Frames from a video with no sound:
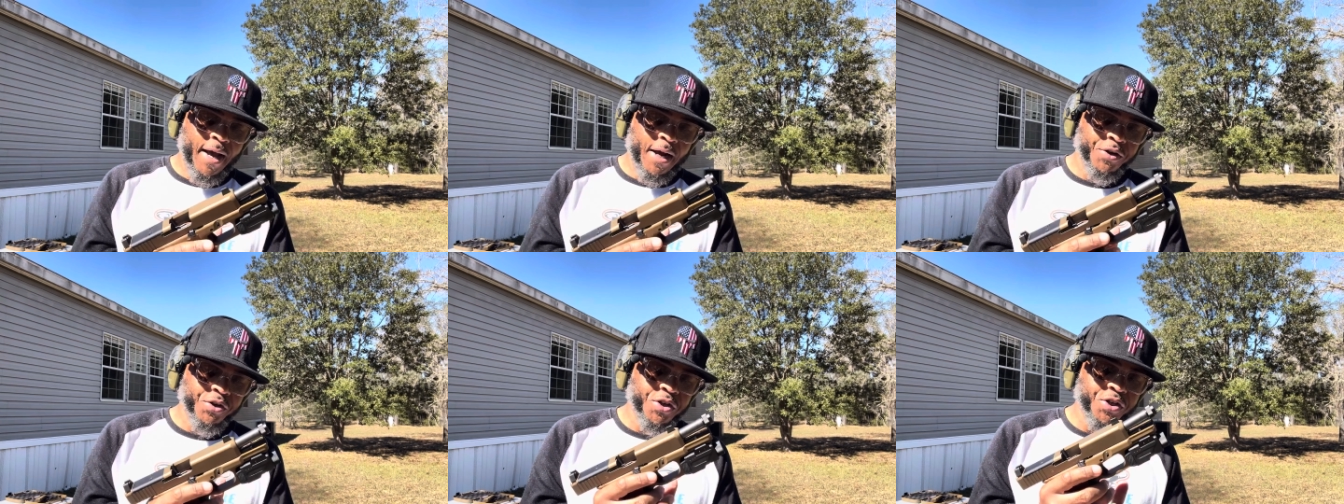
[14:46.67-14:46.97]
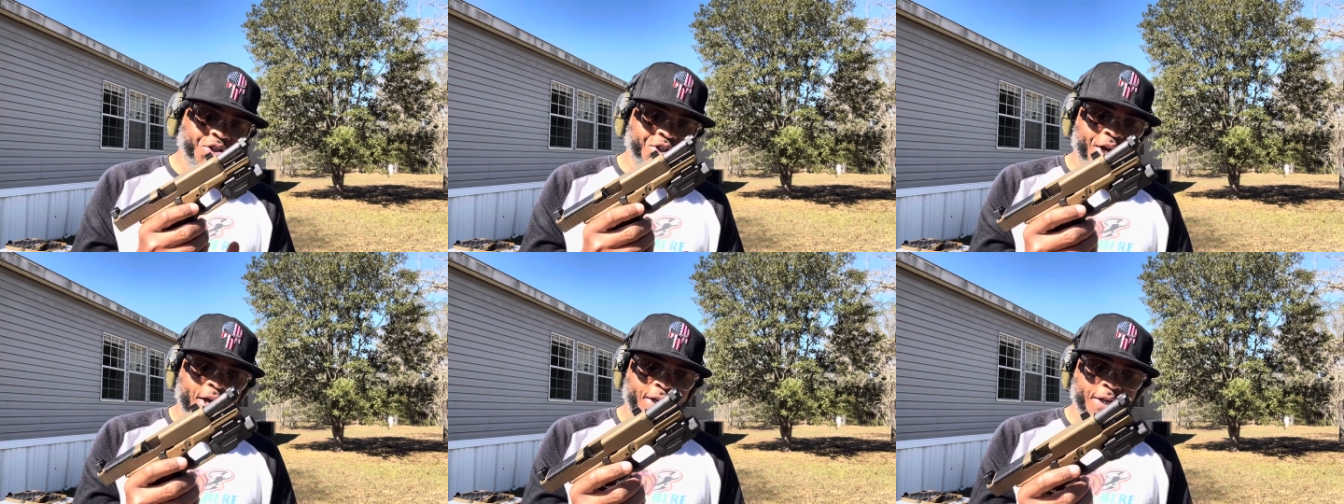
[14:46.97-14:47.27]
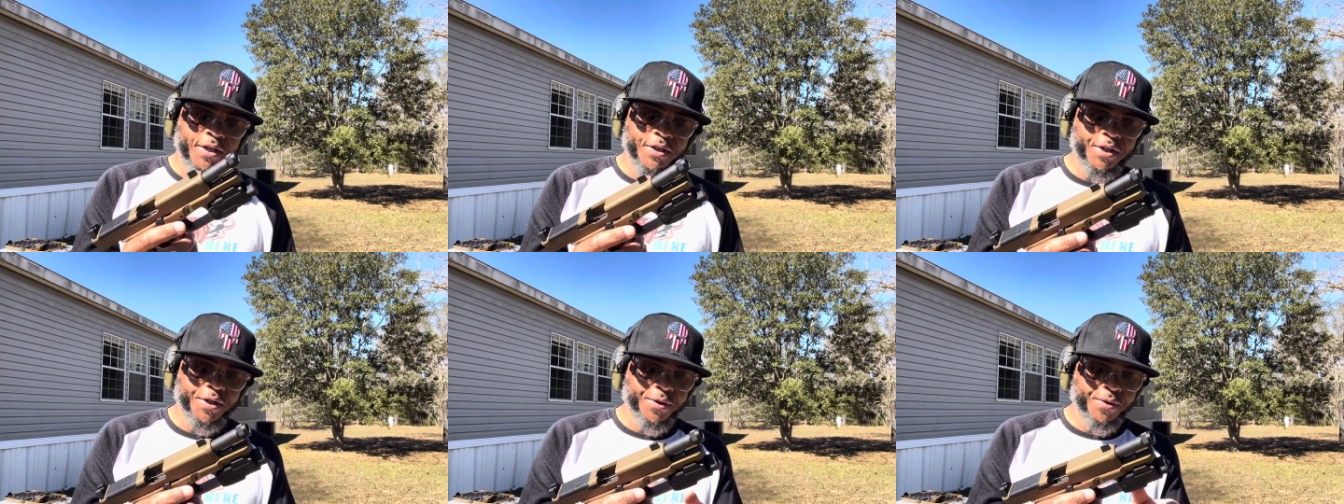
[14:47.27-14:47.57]
actually change
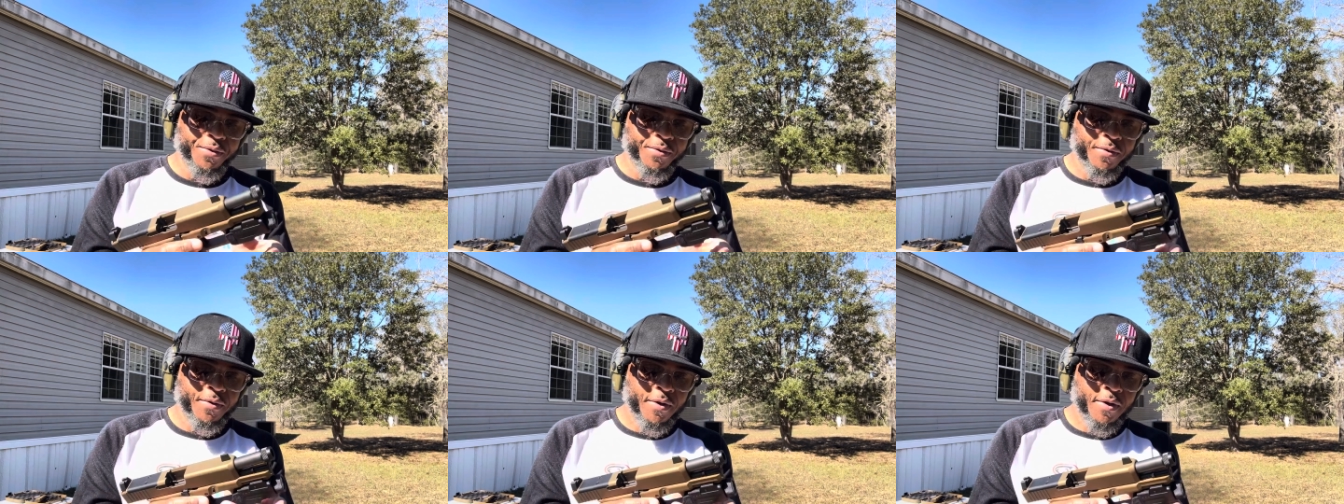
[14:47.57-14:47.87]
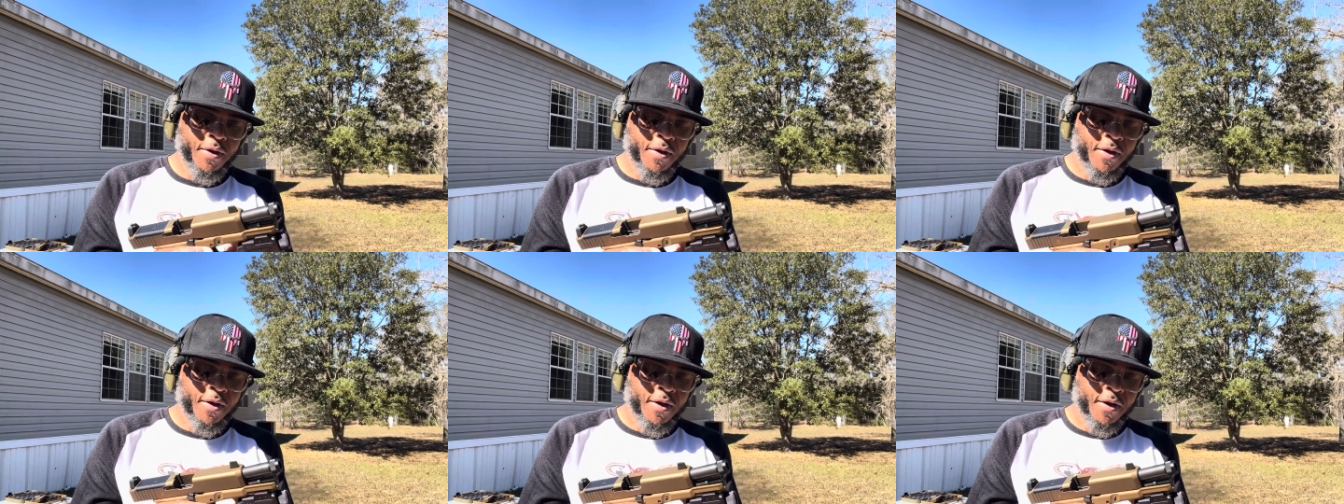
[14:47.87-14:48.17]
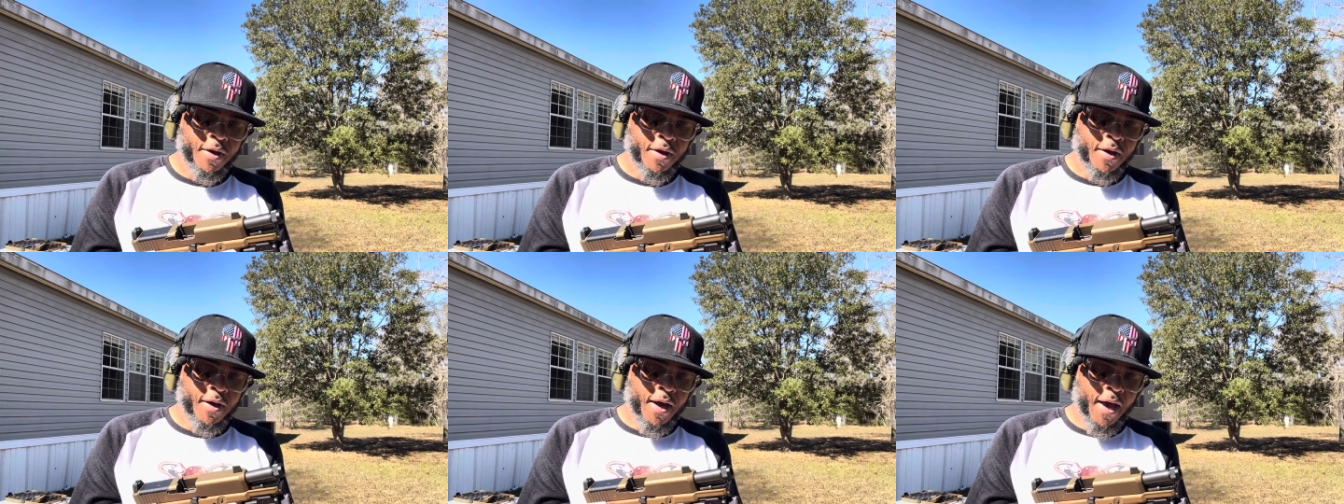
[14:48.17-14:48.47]
it to
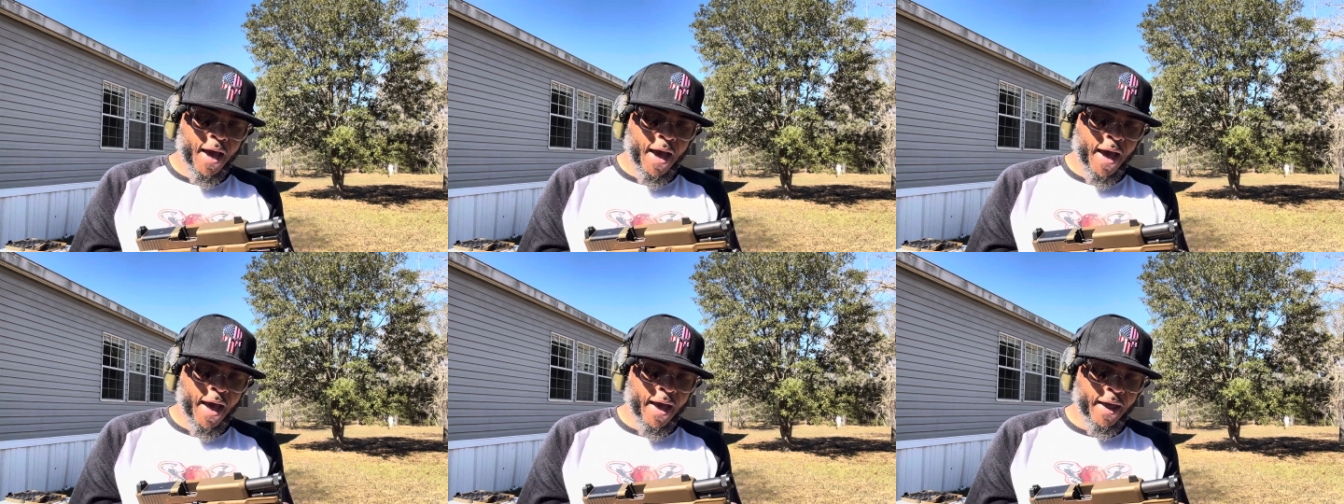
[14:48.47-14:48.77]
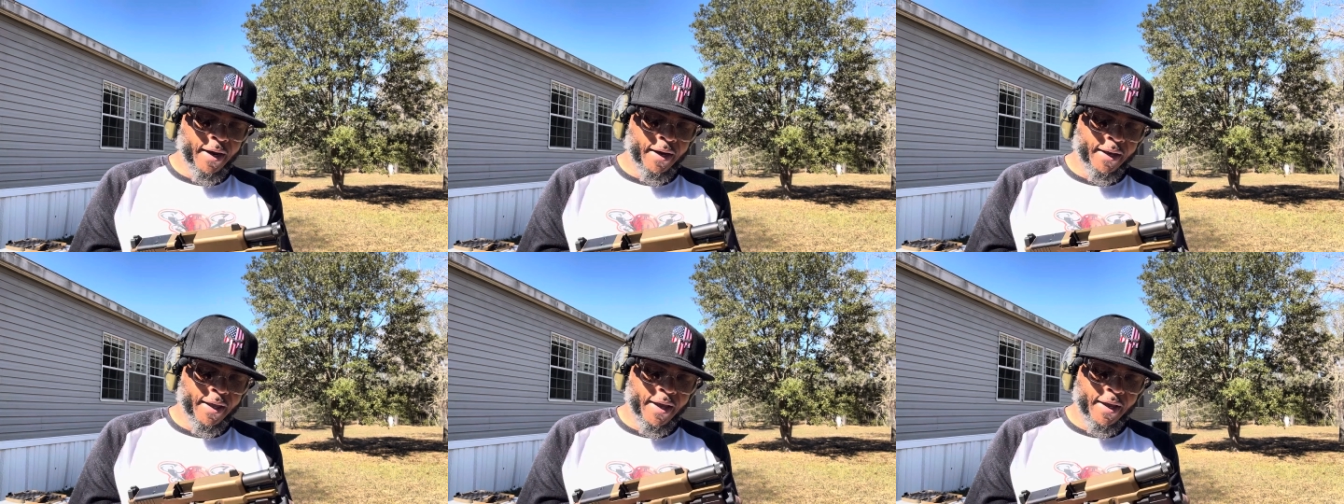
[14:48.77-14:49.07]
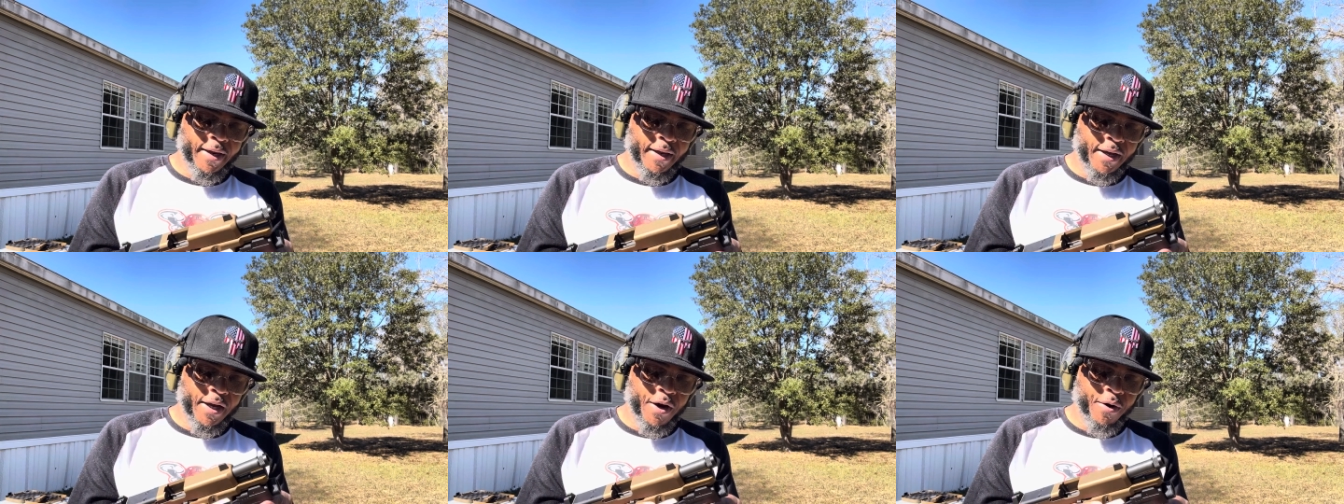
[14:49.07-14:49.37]
and
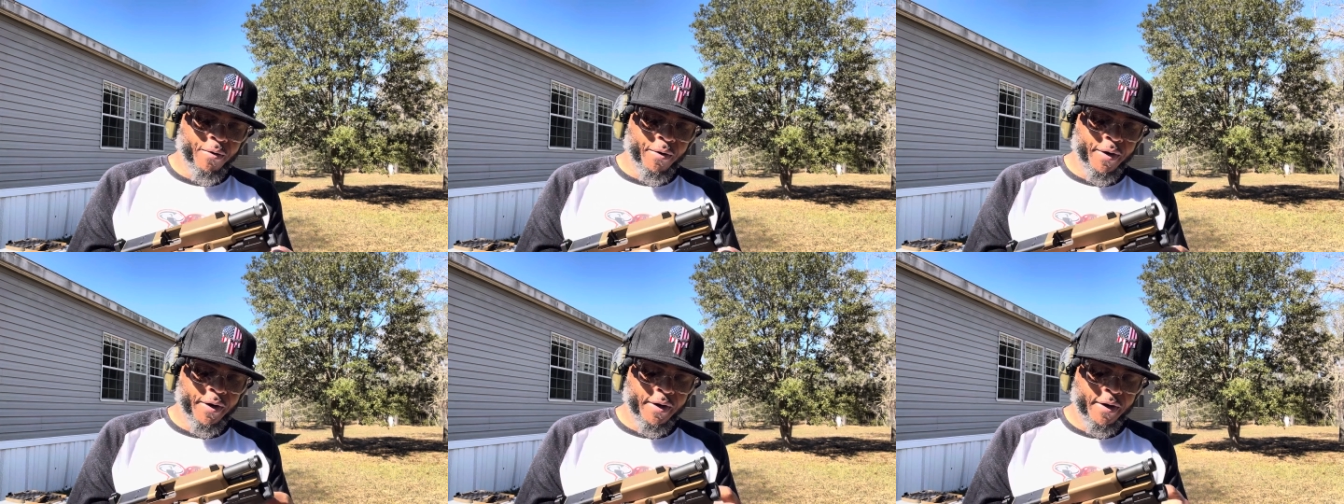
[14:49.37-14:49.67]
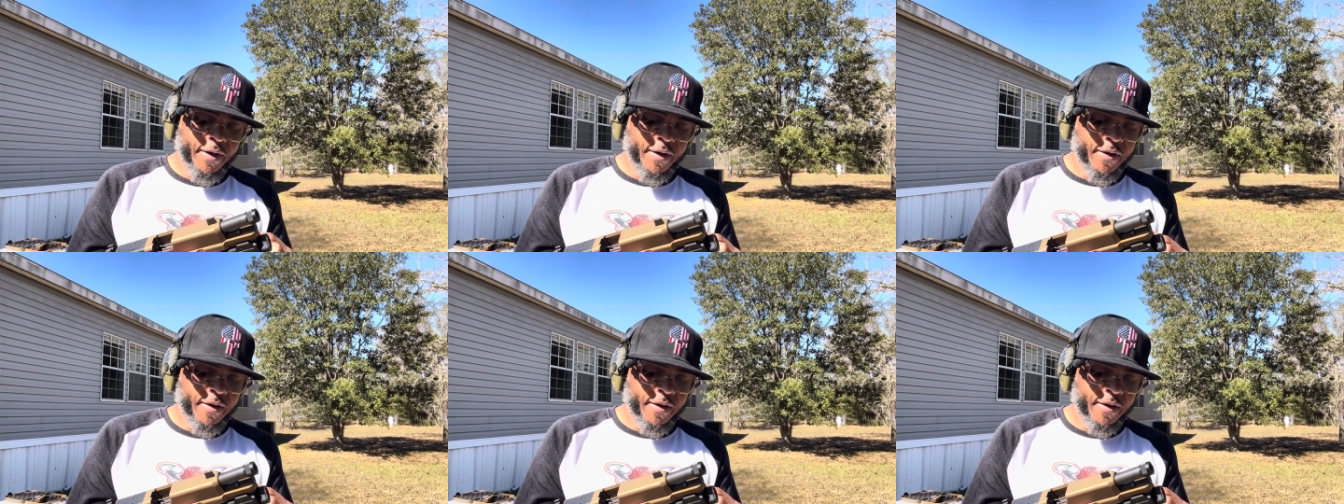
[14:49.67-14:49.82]
get it going.